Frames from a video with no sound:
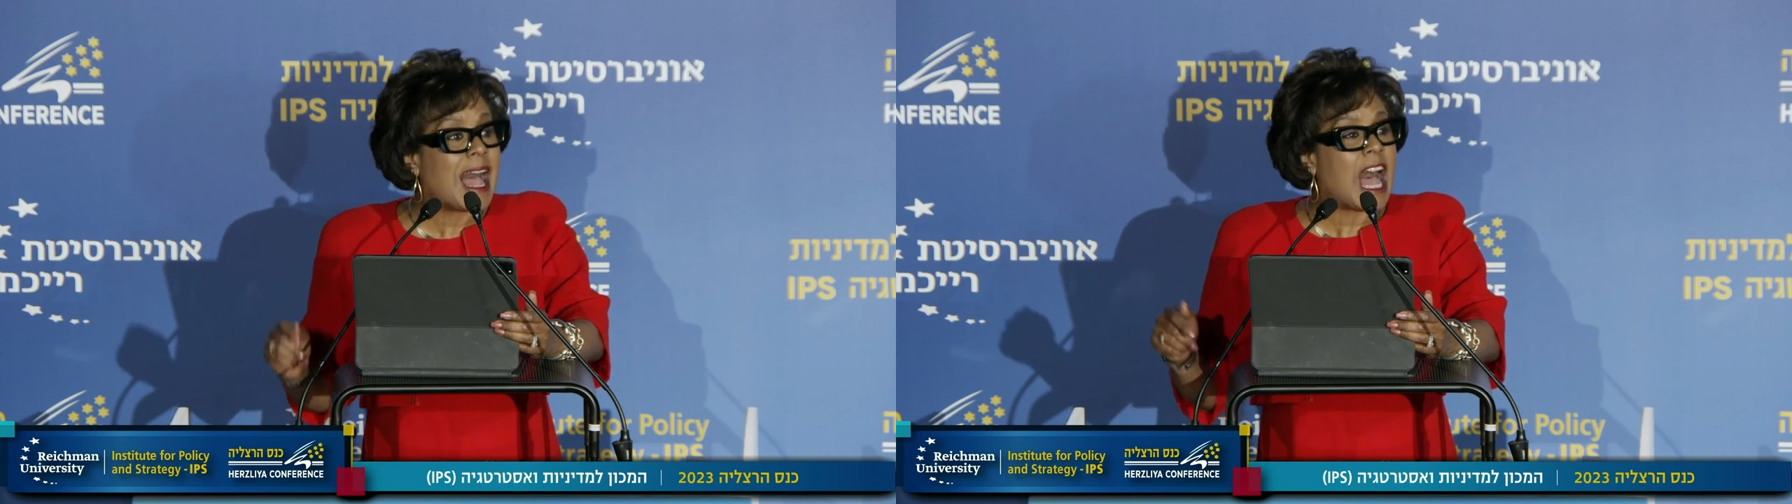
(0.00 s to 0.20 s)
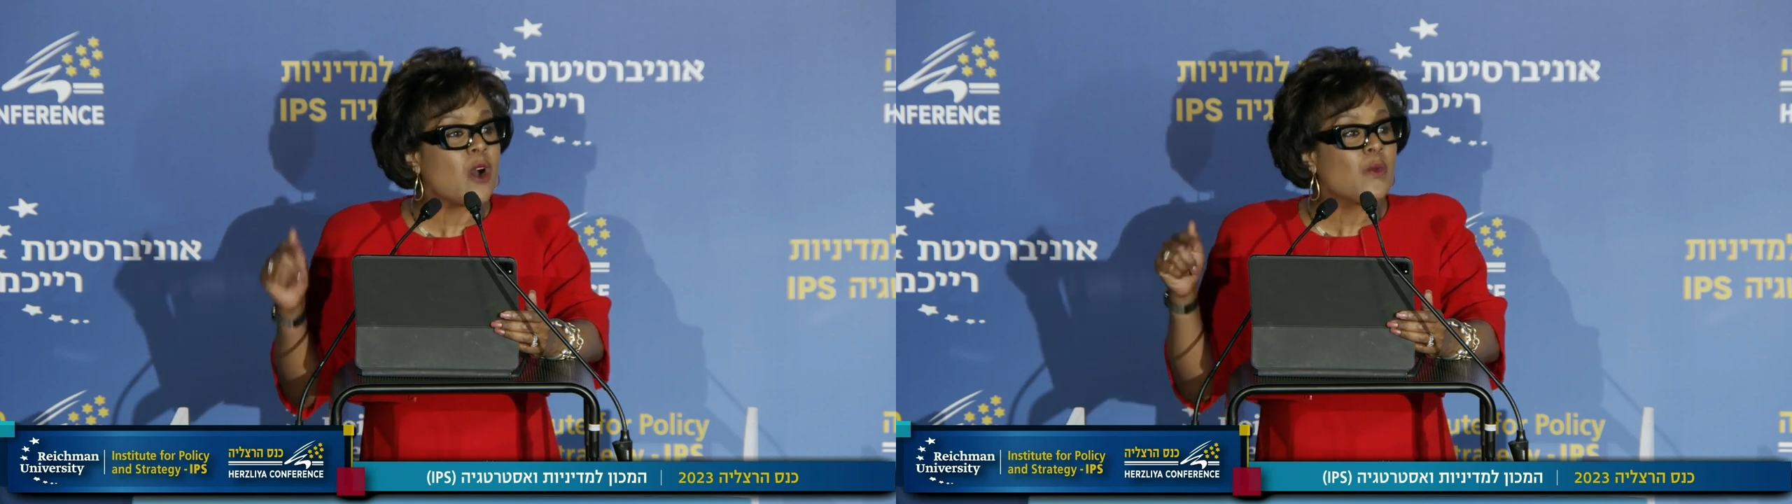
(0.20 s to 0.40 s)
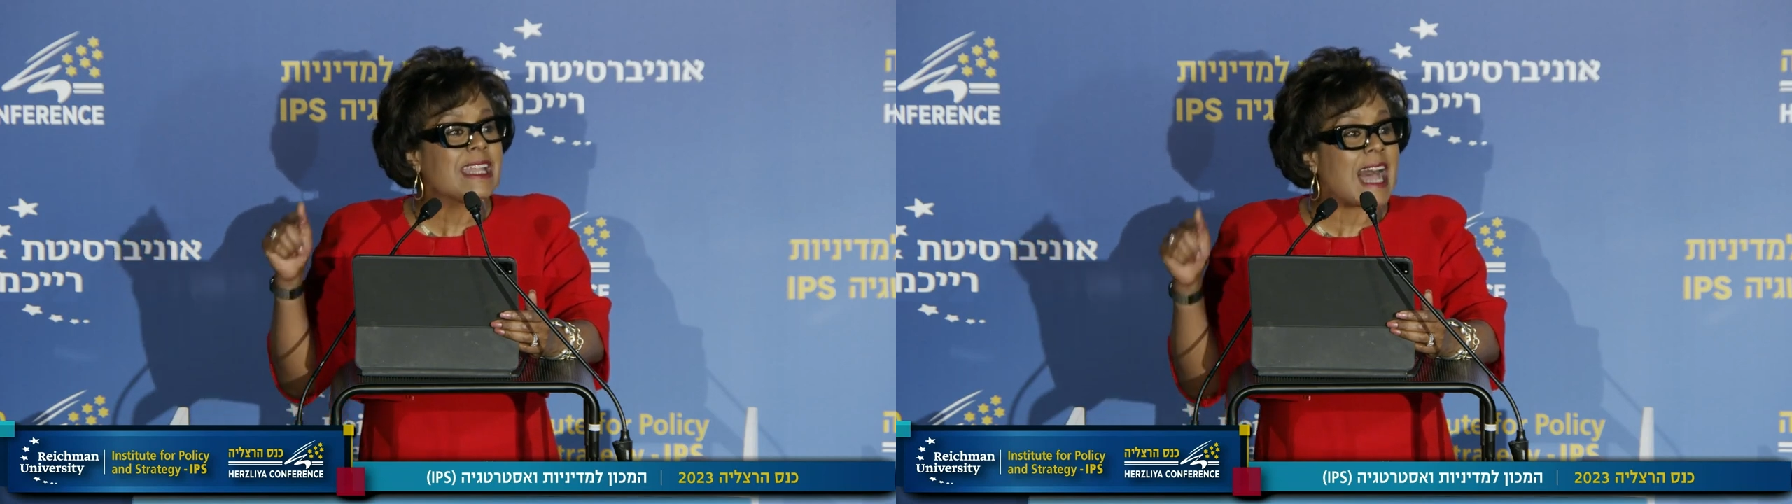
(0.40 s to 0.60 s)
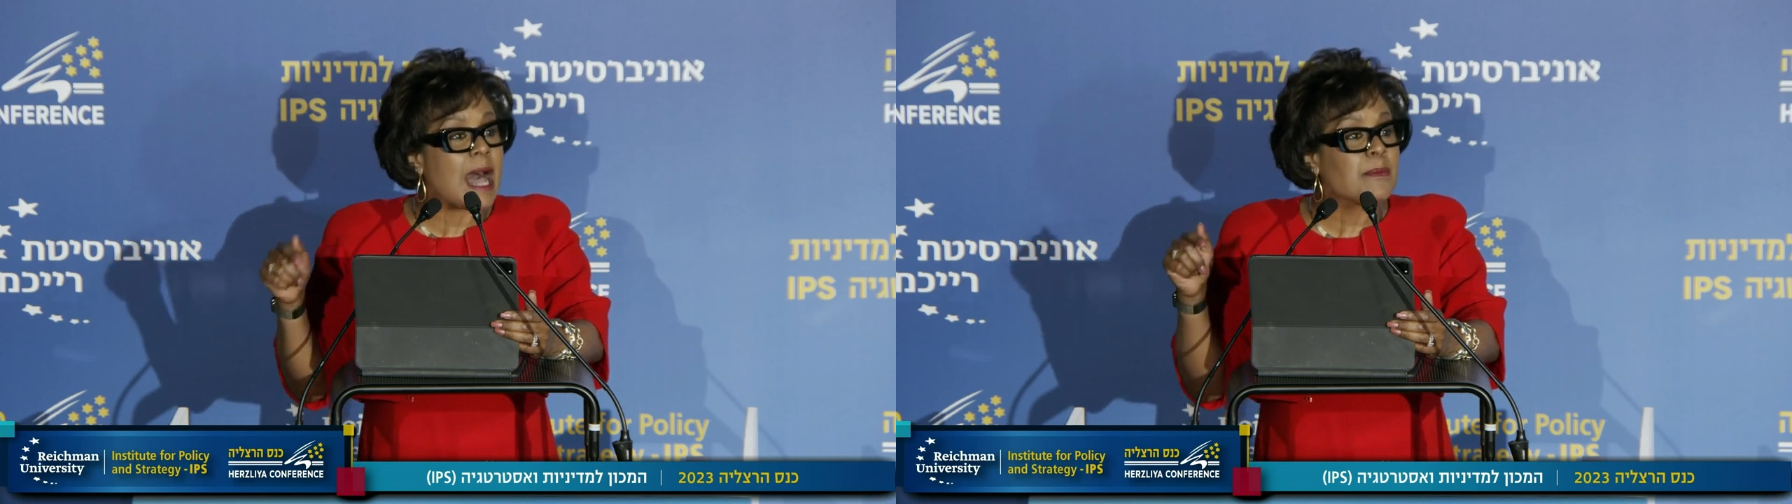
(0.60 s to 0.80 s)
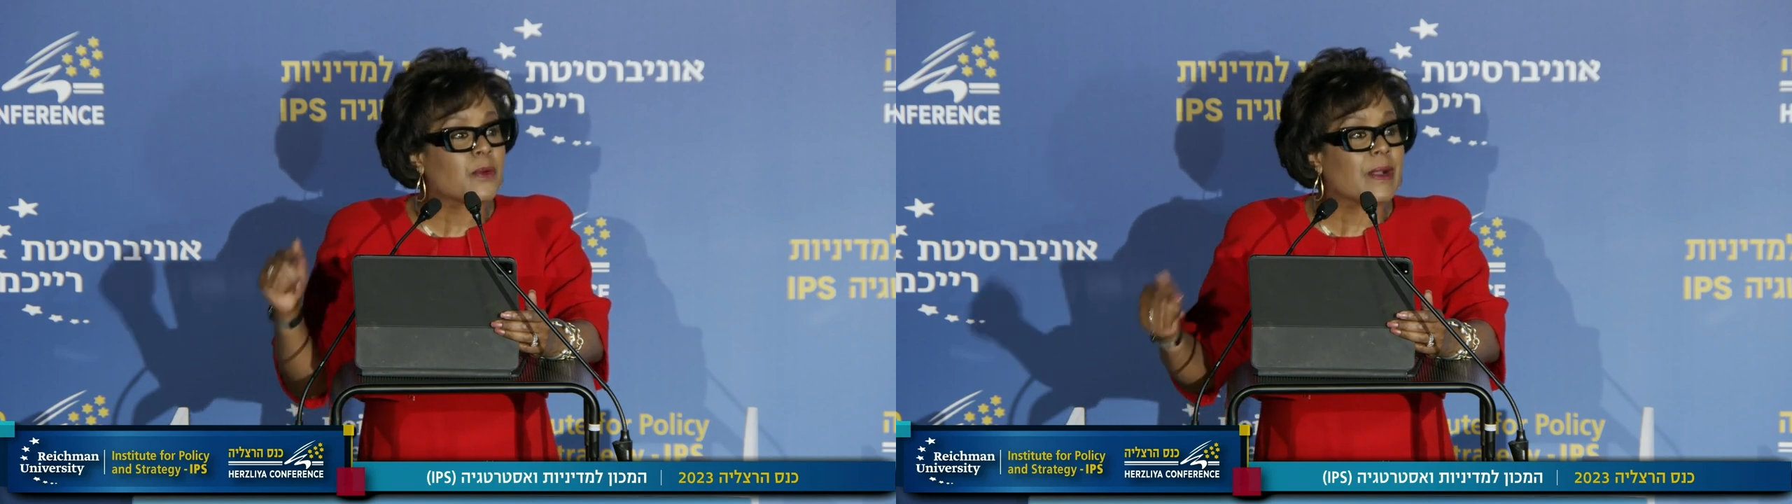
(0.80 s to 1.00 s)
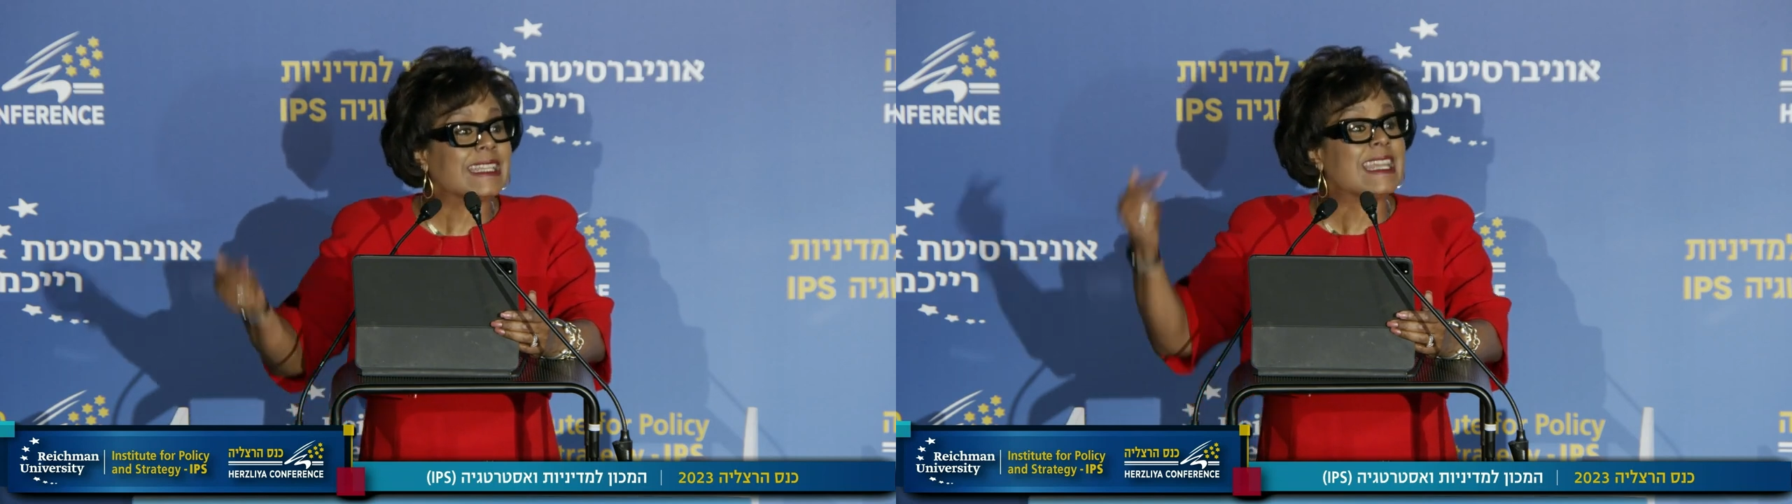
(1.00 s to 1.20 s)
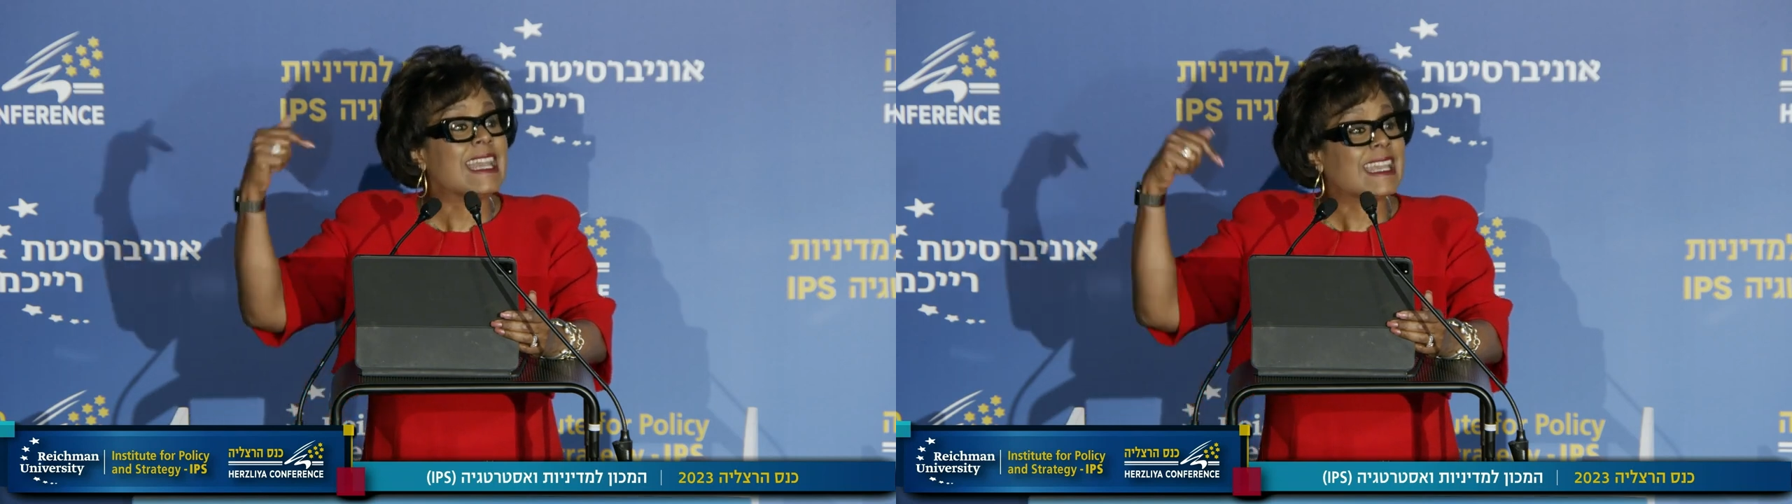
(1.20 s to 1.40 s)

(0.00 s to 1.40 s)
how we operate